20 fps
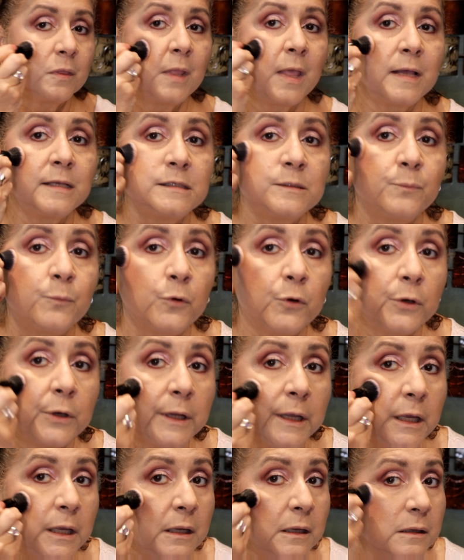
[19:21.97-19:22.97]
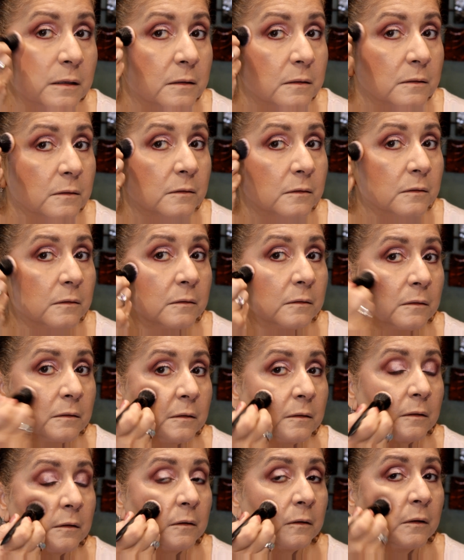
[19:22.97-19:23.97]
That's pretty.
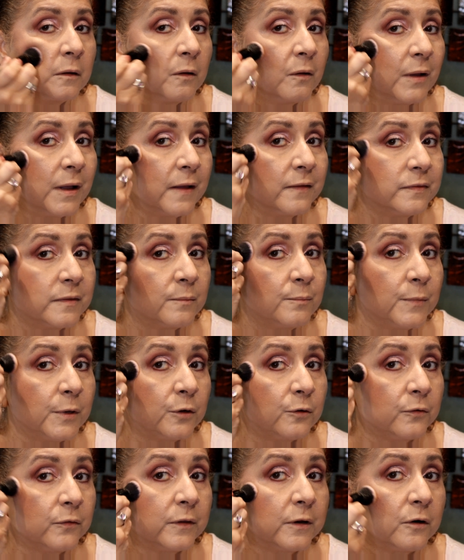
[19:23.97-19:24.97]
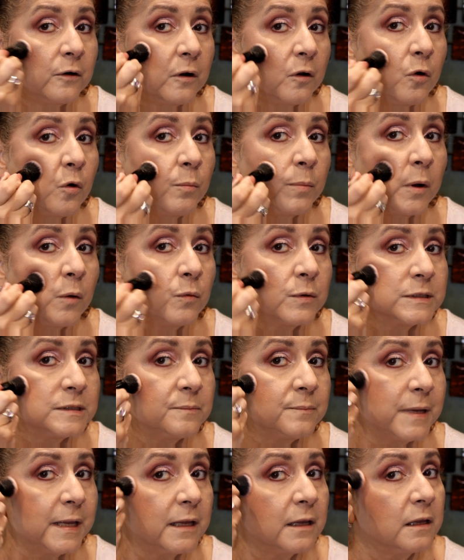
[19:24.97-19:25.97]
I'll have the mirror there. I hope I
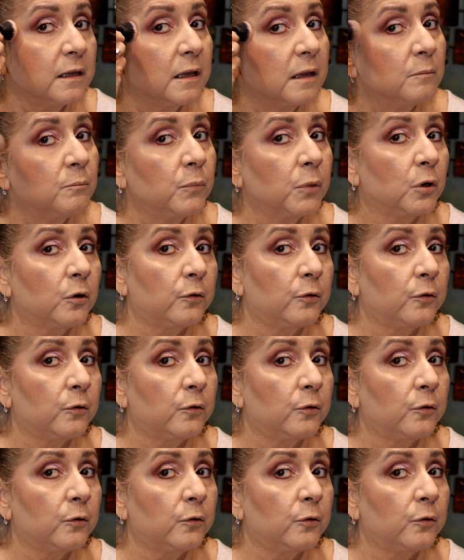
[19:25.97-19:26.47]
wasn't making it